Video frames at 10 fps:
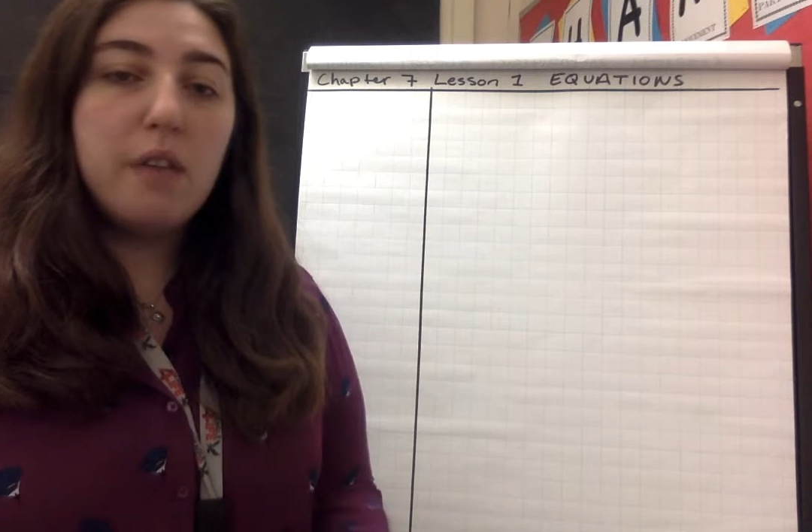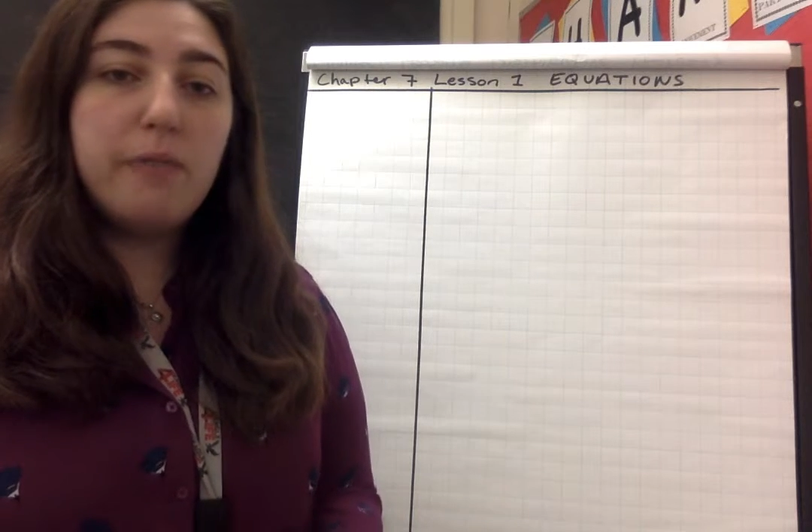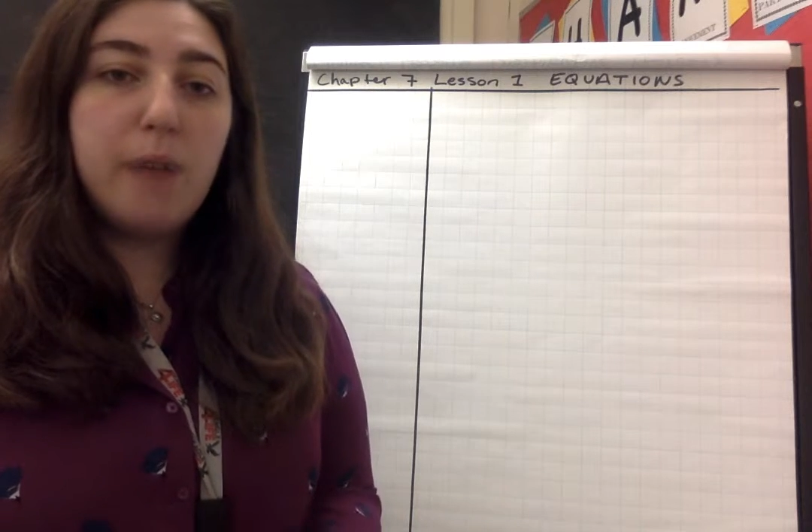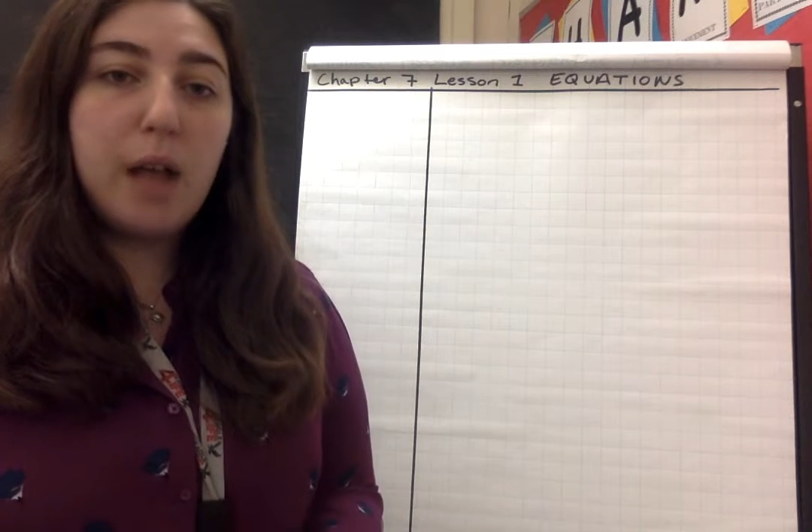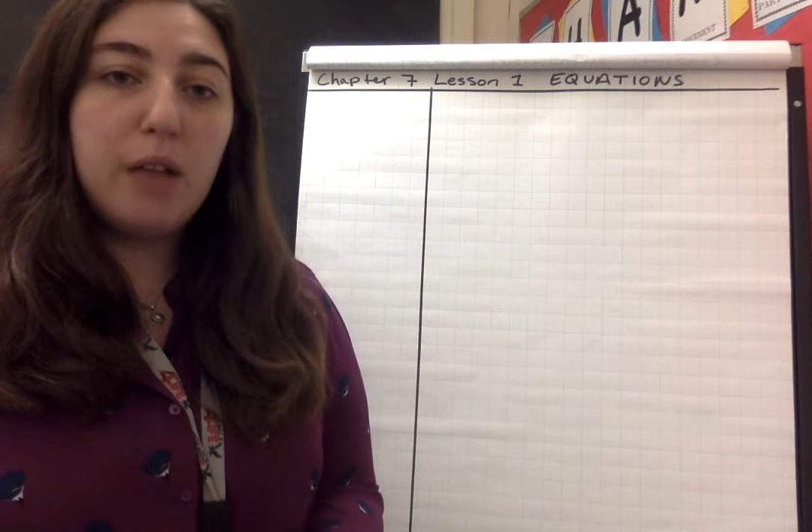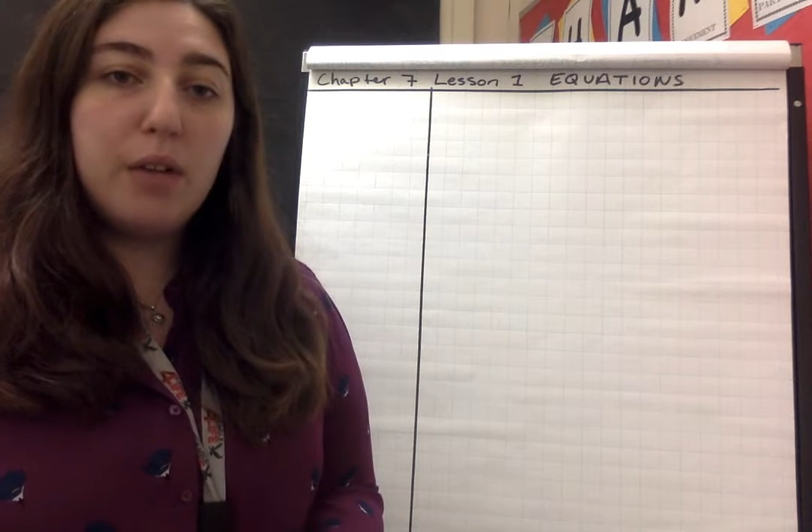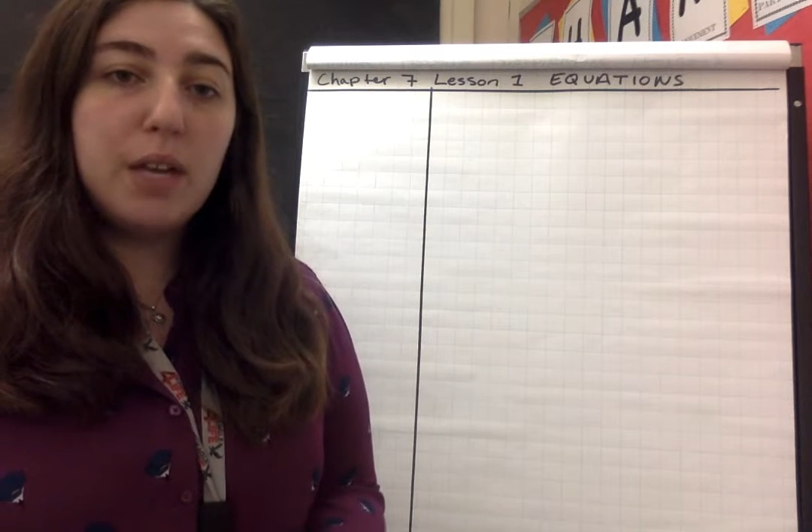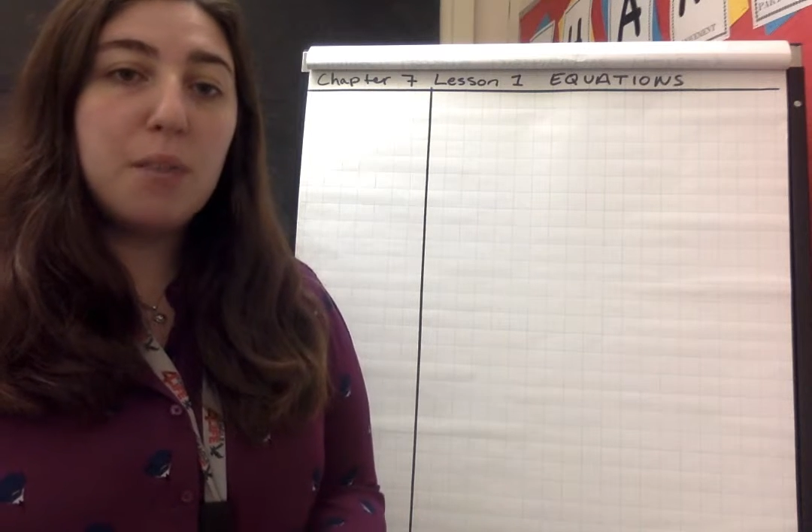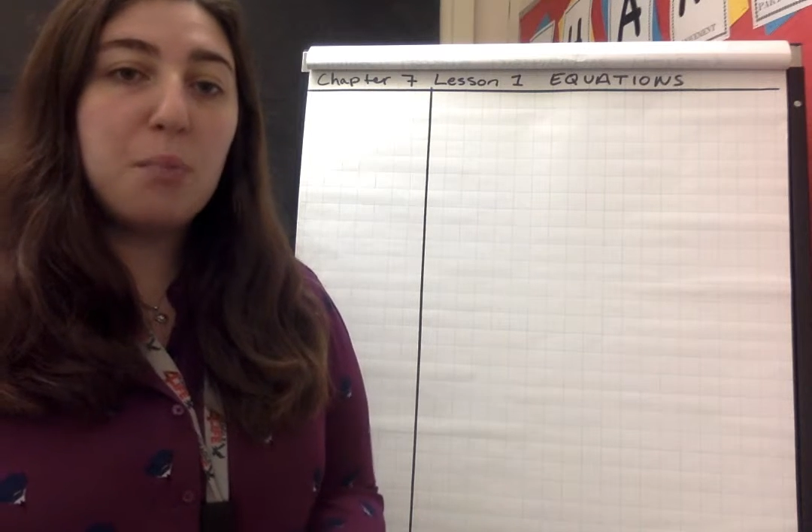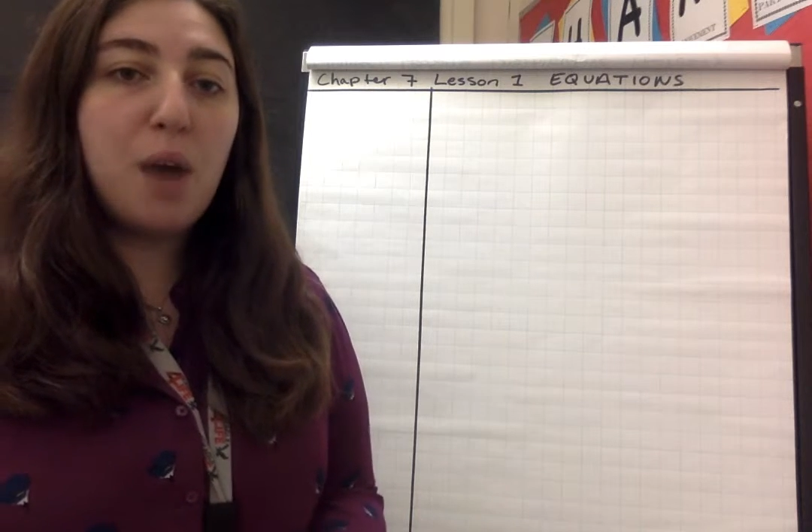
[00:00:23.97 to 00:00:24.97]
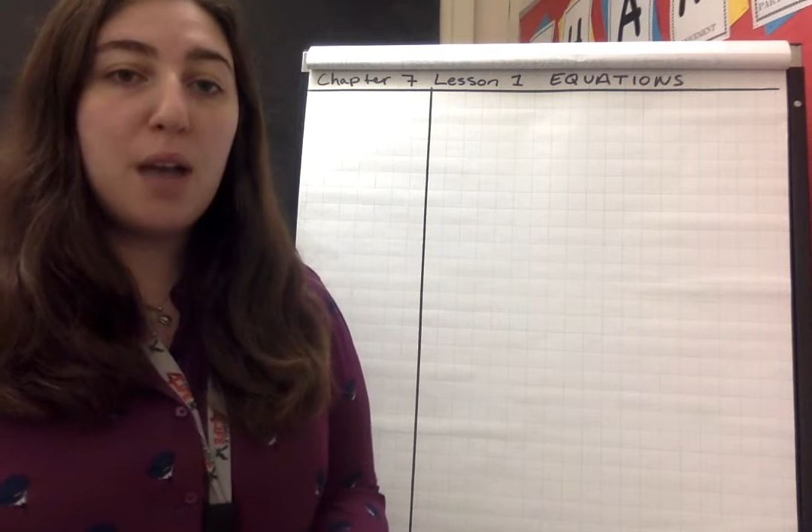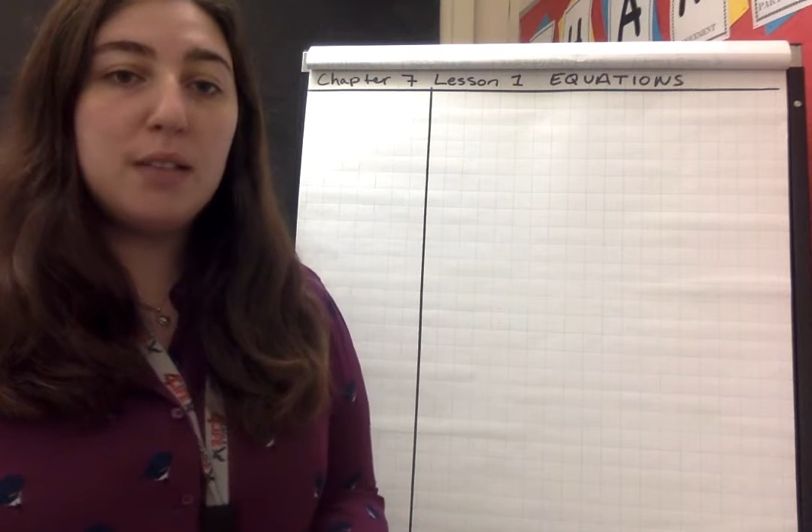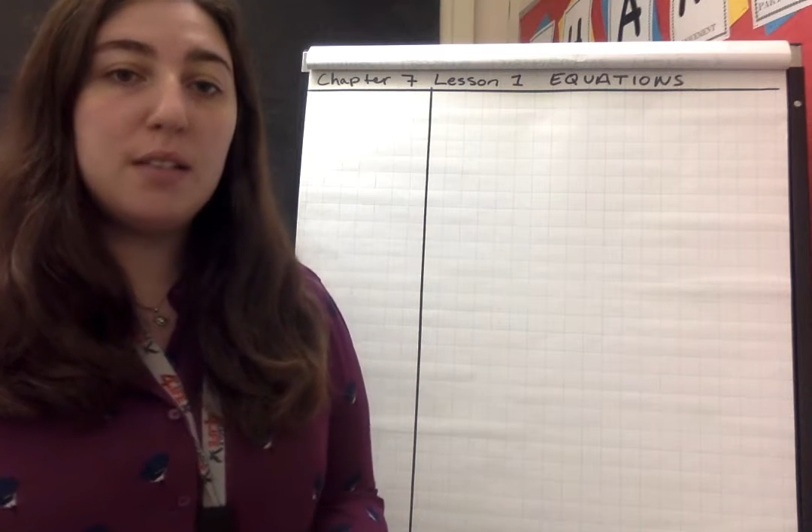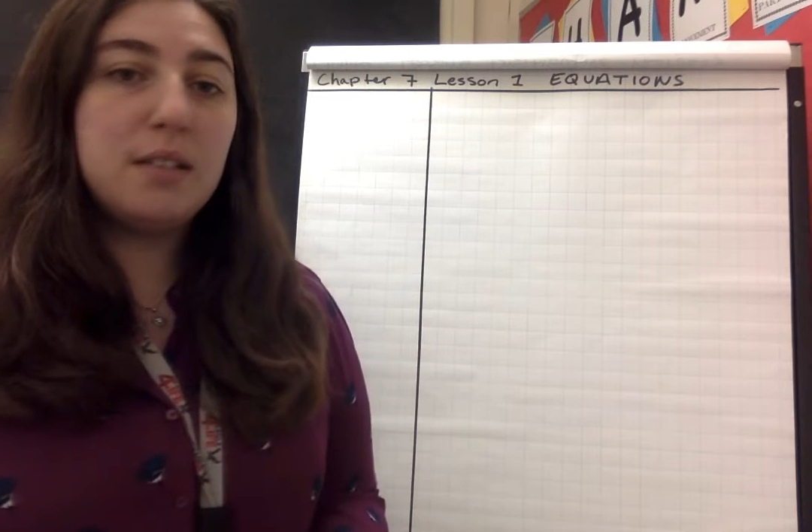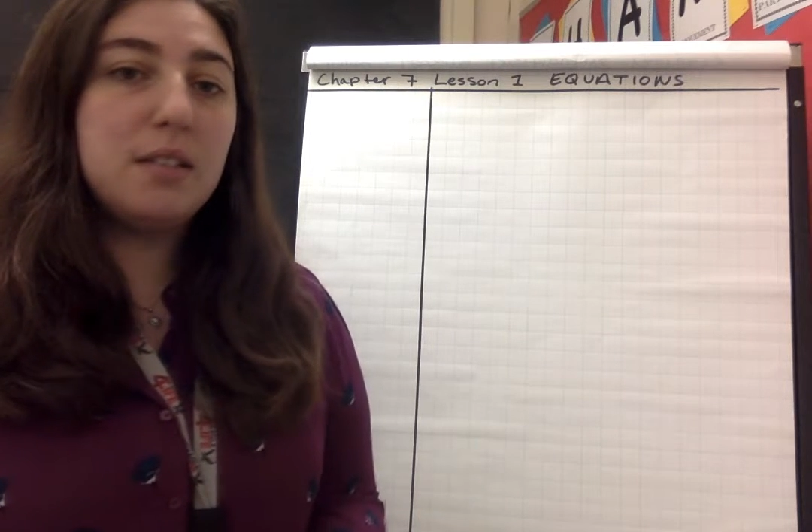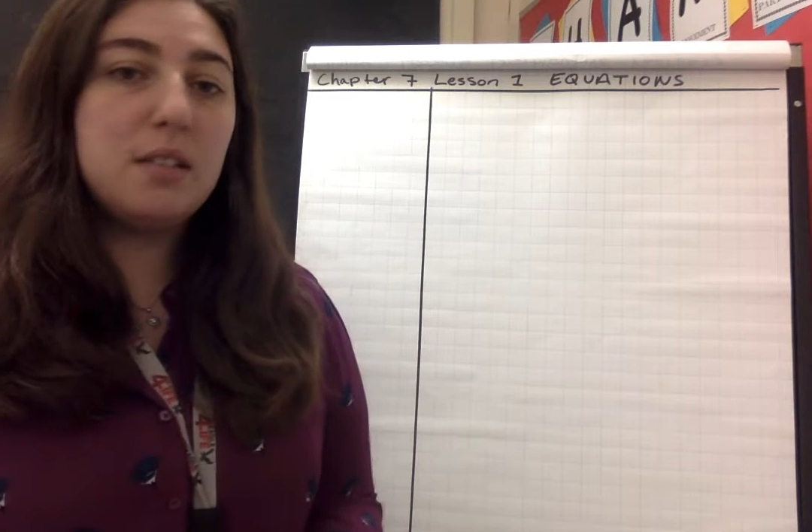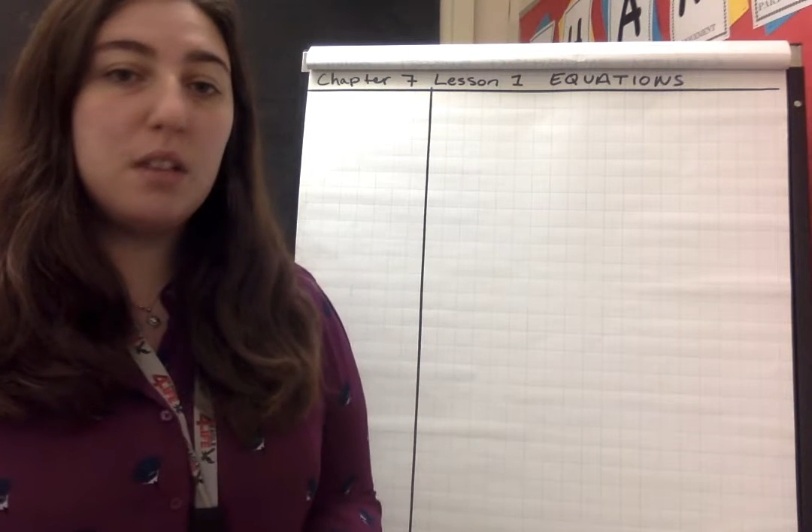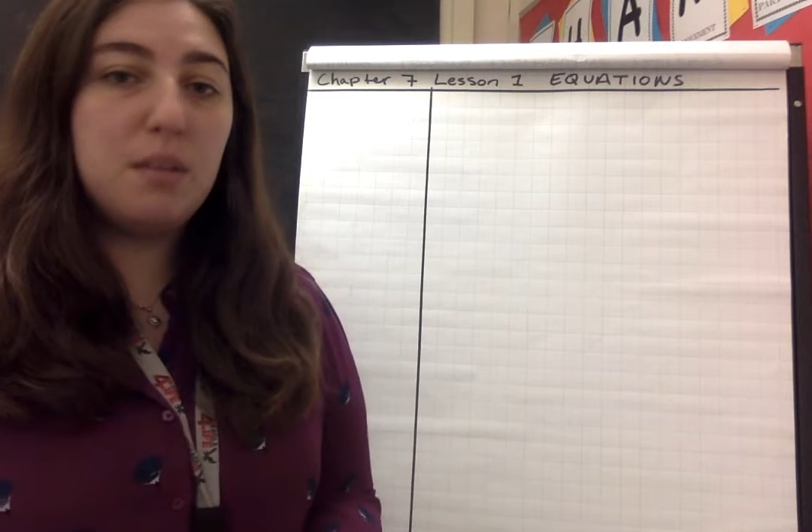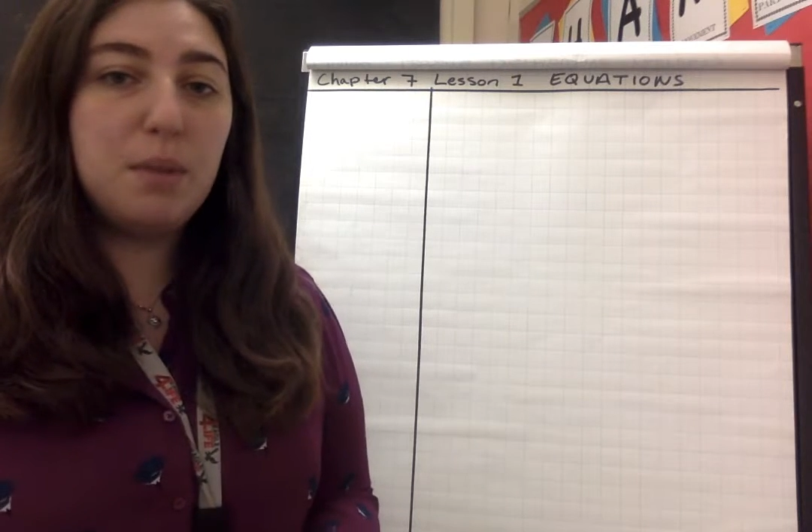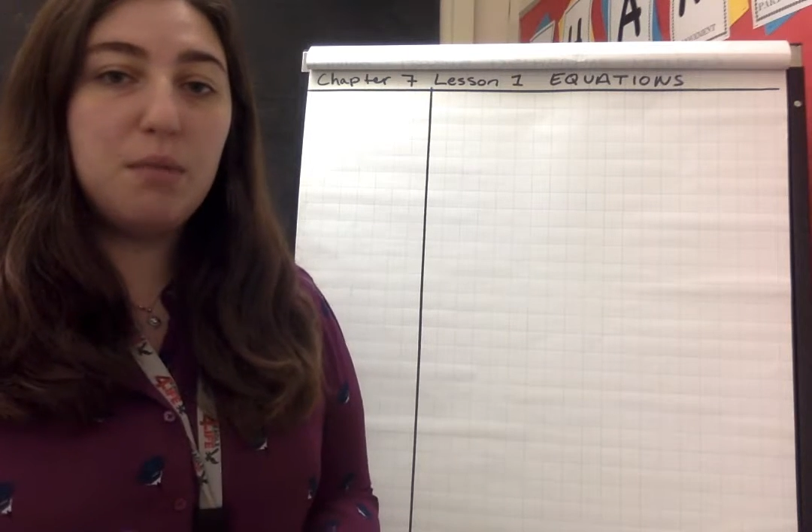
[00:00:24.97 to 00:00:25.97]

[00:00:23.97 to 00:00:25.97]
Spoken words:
following a process is going to be